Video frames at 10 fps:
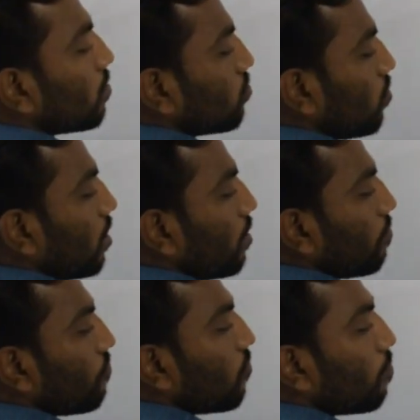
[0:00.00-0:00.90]
So
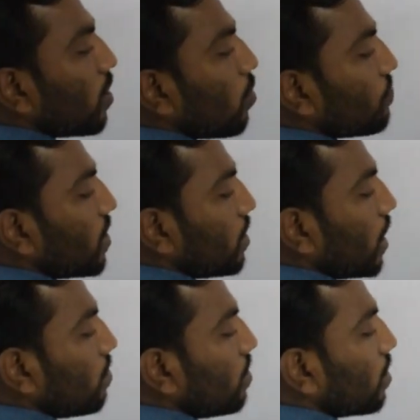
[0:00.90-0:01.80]
formula of
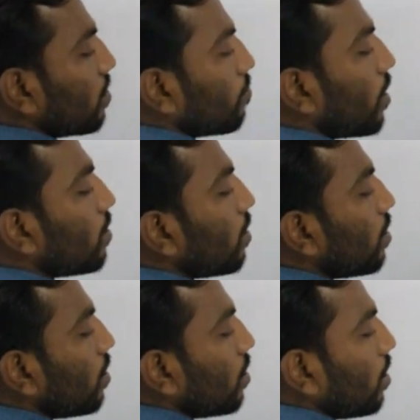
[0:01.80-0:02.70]
area is nothing
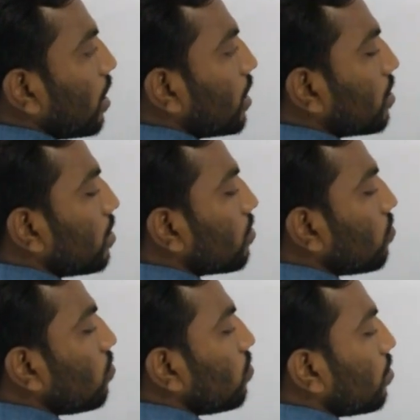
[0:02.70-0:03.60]
but length into
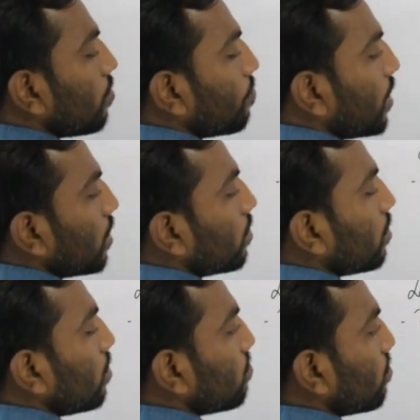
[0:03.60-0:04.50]

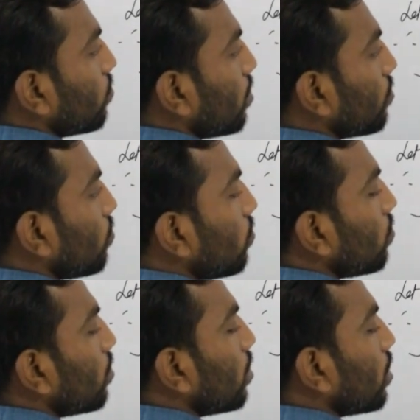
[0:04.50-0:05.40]
breadth is equal
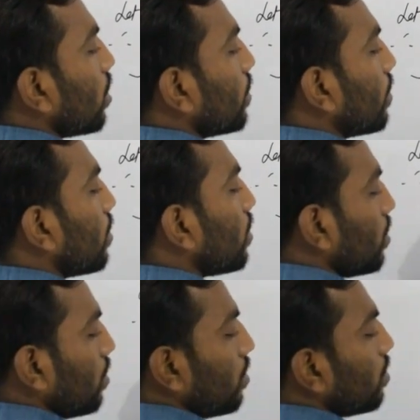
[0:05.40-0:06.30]
to
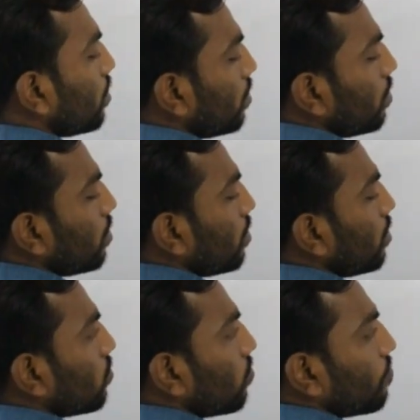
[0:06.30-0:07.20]
800.
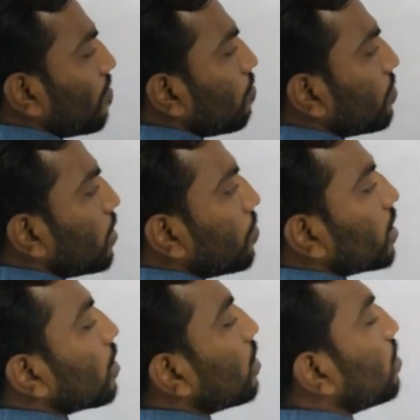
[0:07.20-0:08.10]
So from
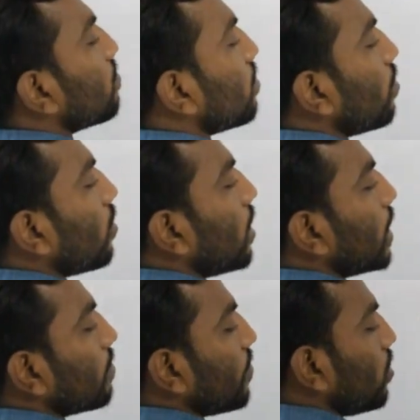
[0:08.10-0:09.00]
given condition, our
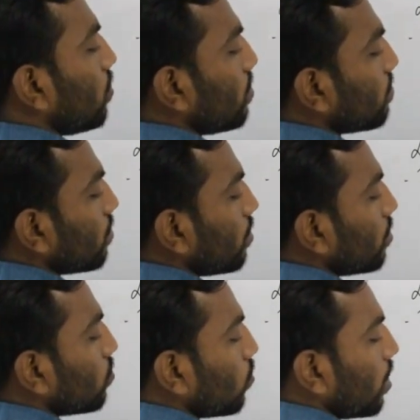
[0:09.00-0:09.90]
length value is
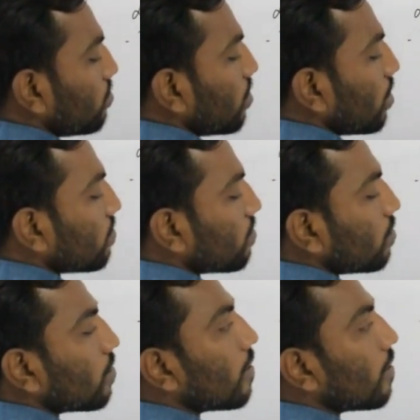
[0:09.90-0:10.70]
twice x